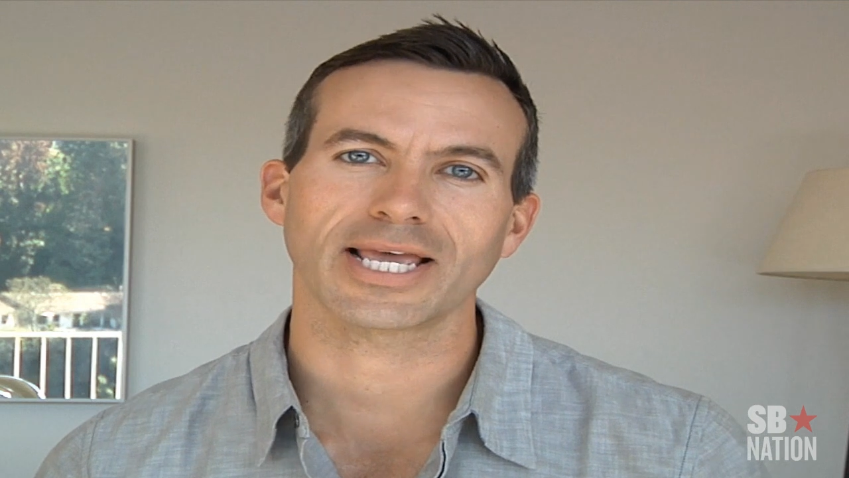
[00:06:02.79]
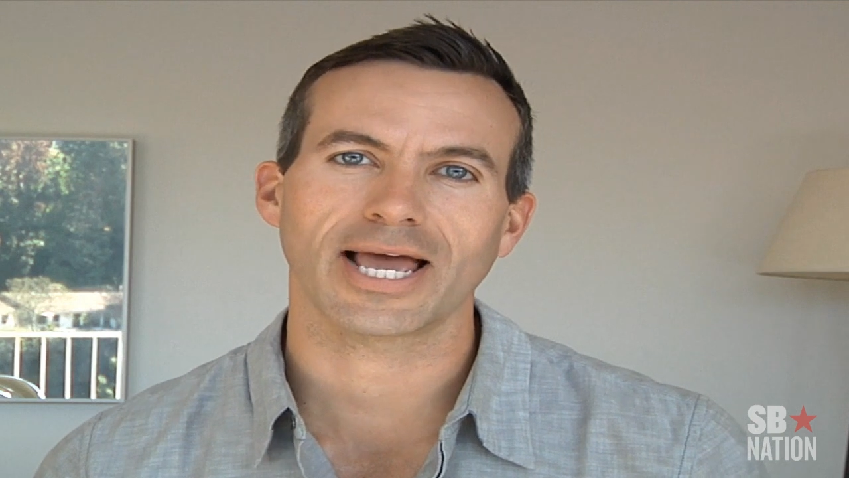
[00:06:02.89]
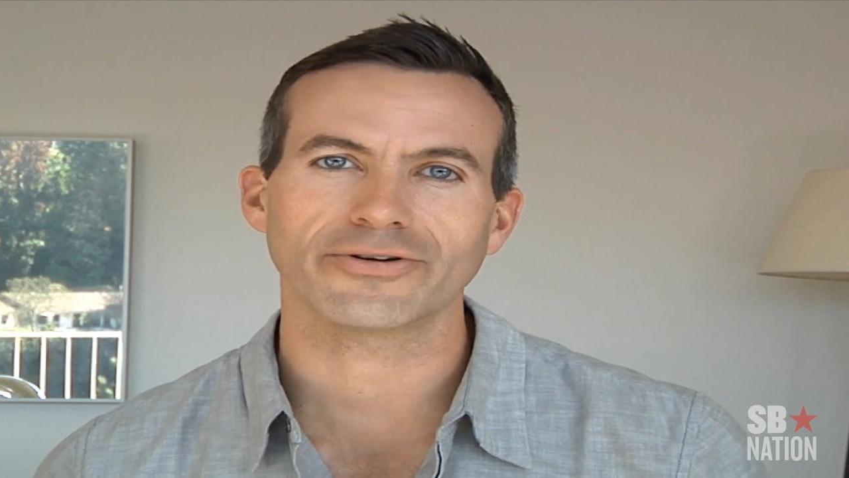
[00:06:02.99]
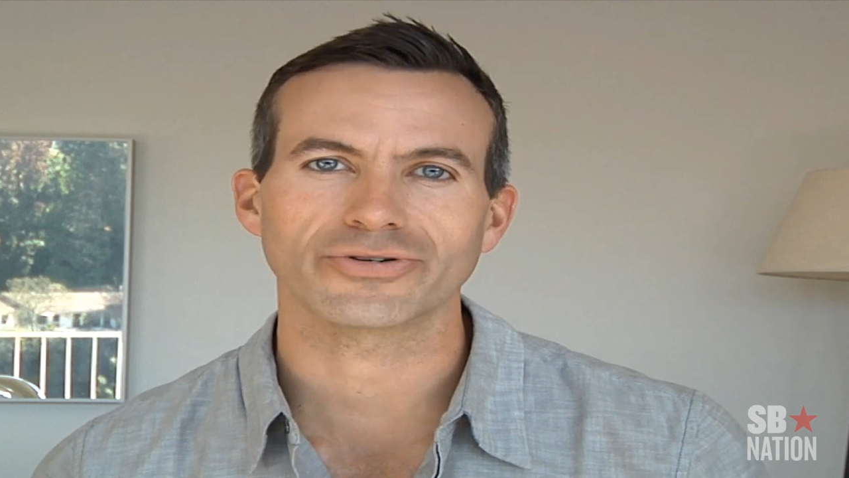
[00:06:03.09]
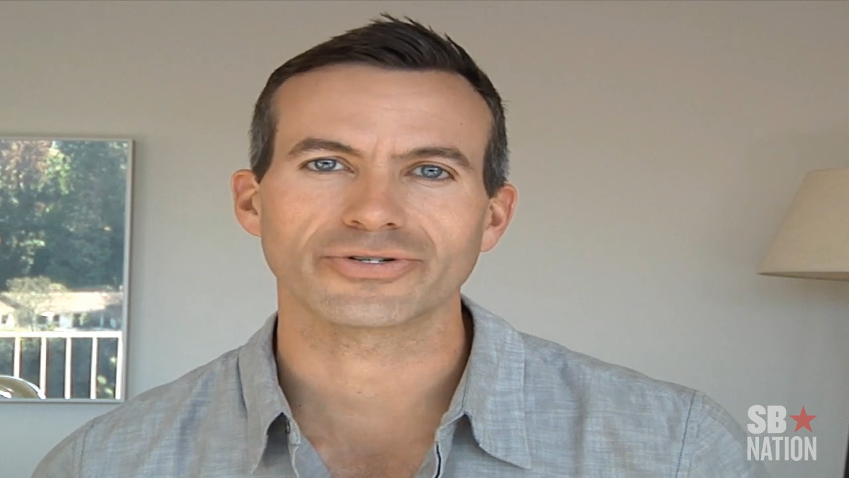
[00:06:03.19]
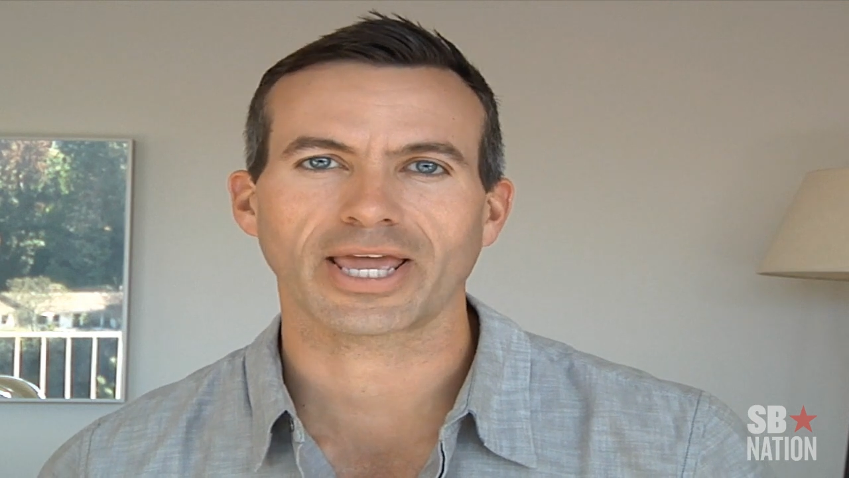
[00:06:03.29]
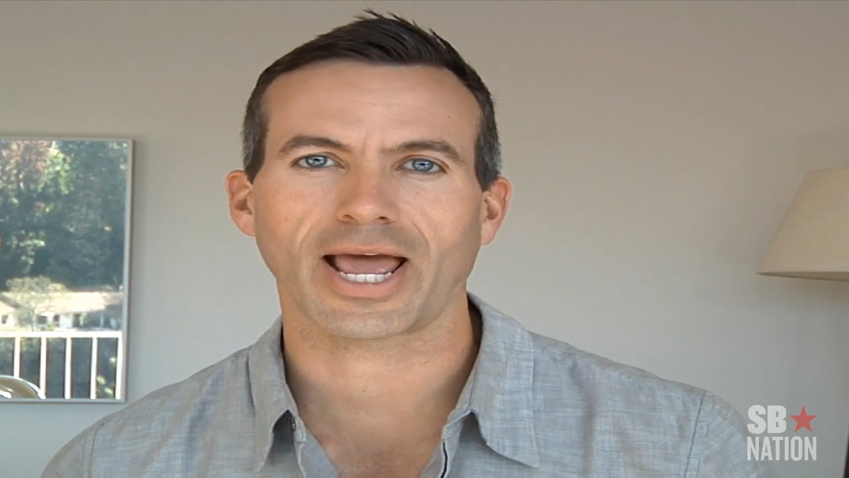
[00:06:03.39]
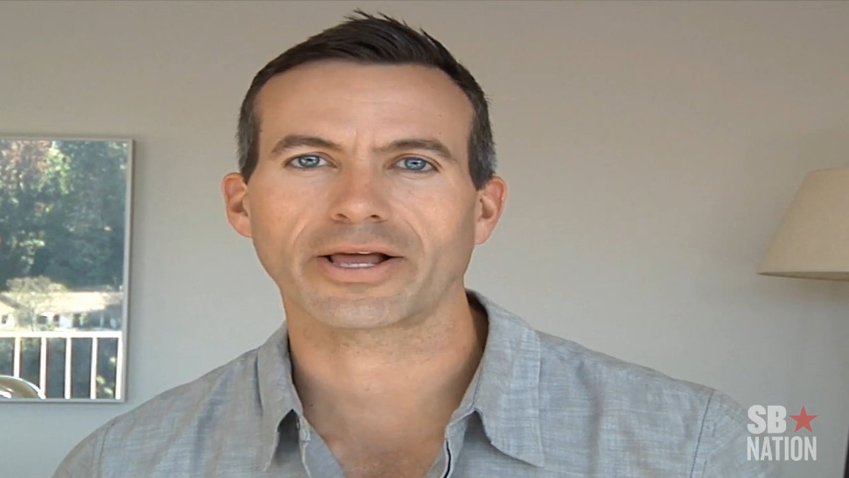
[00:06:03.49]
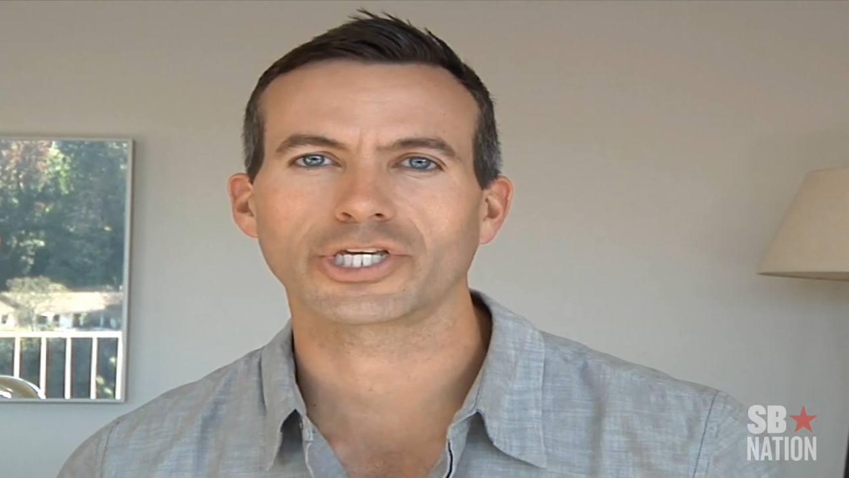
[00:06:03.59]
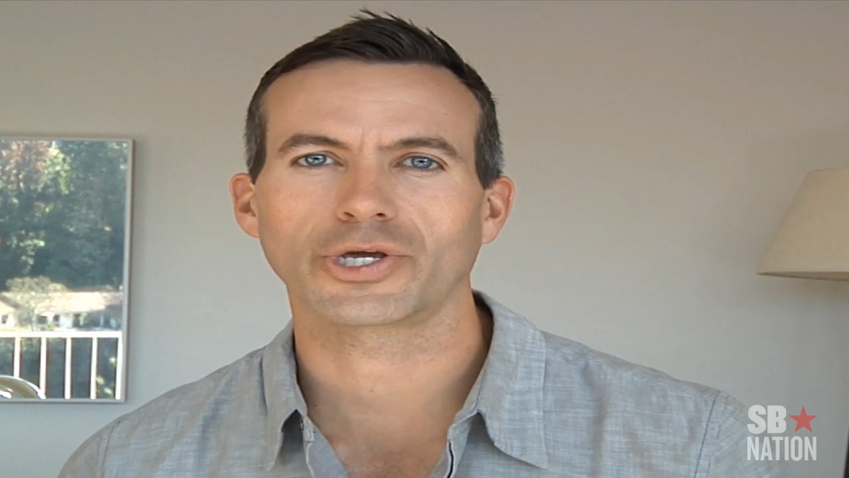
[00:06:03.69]
Sounders. The
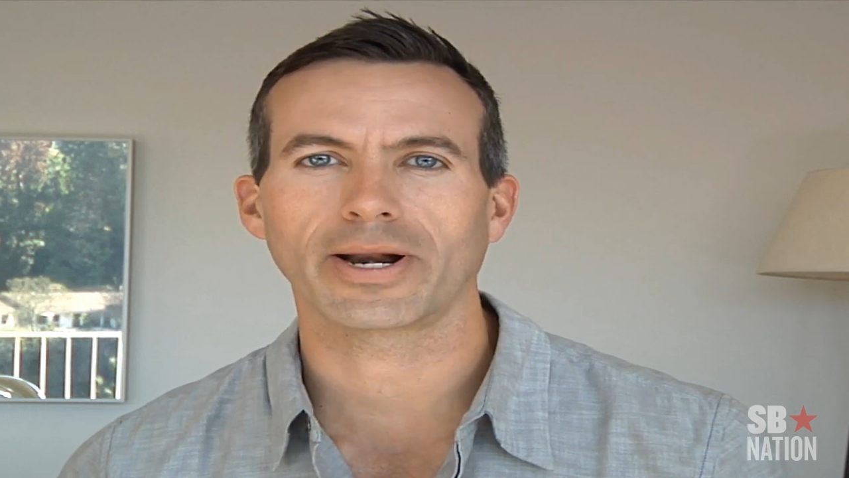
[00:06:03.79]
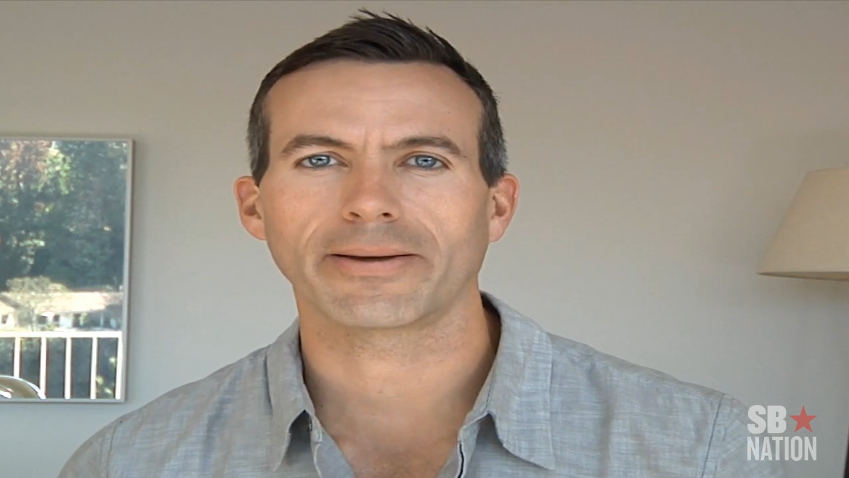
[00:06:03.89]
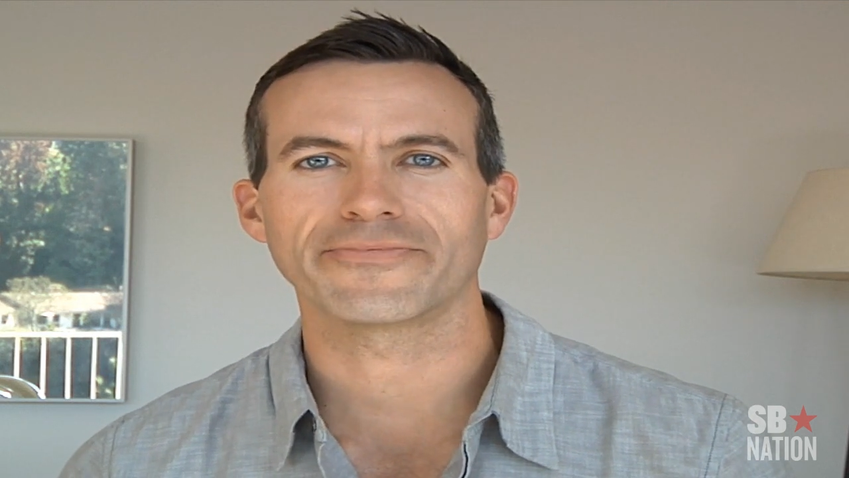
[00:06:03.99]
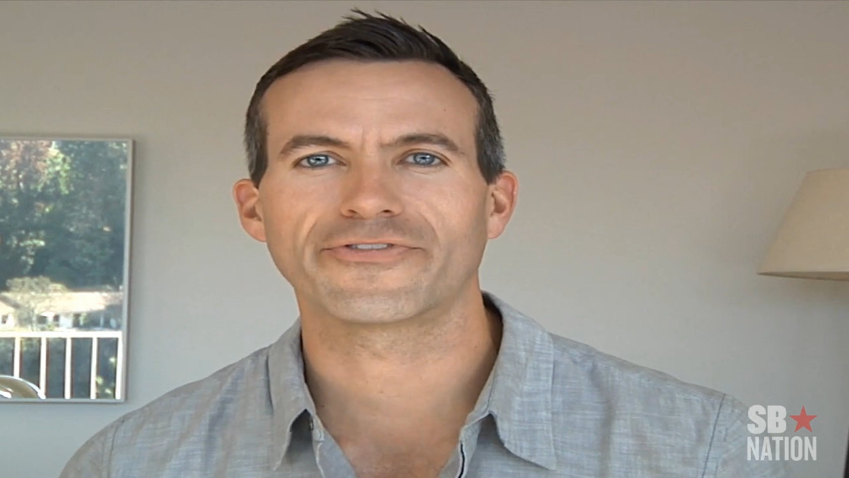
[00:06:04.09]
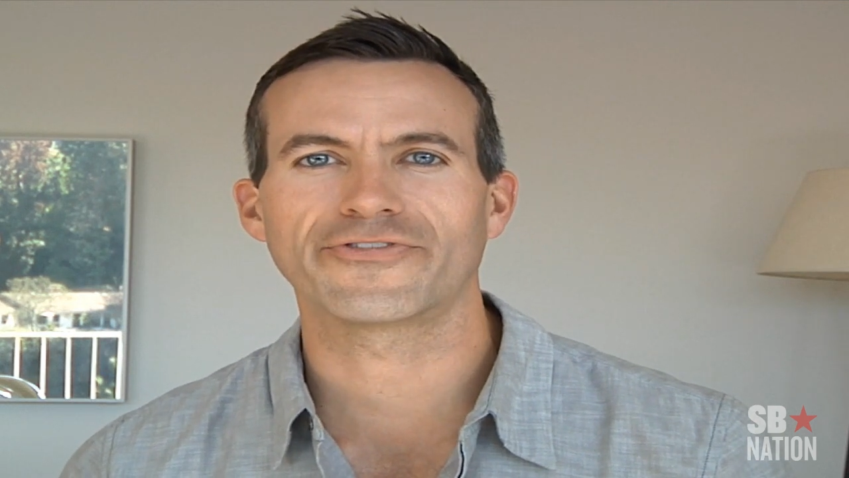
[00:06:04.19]
Galaxy went up